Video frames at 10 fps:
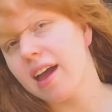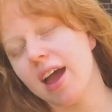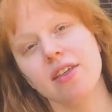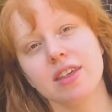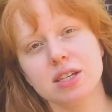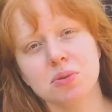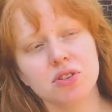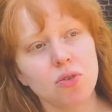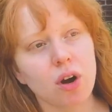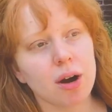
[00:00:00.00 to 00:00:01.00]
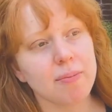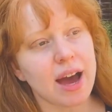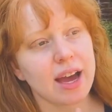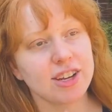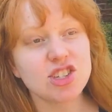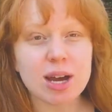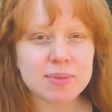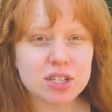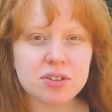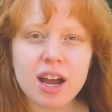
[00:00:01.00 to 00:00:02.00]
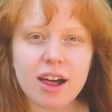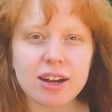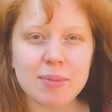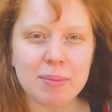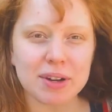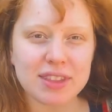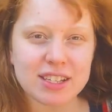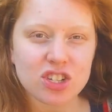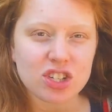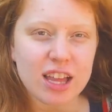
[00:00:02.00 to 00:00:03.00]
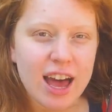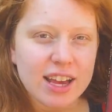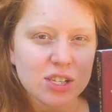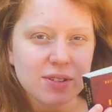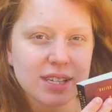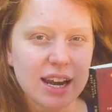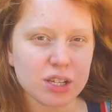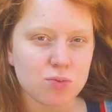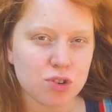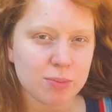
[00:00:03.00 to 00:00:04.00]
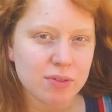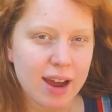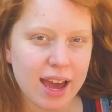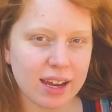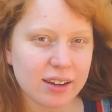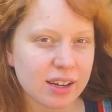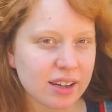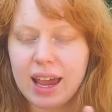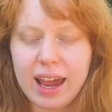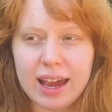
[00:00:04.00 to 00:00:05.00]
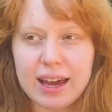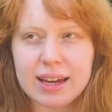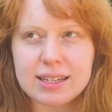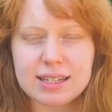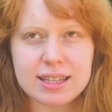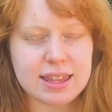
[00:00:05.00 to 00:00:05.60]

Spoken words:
and this was for my gemstone color. My birthday's in July, so it's a nice ruby red. And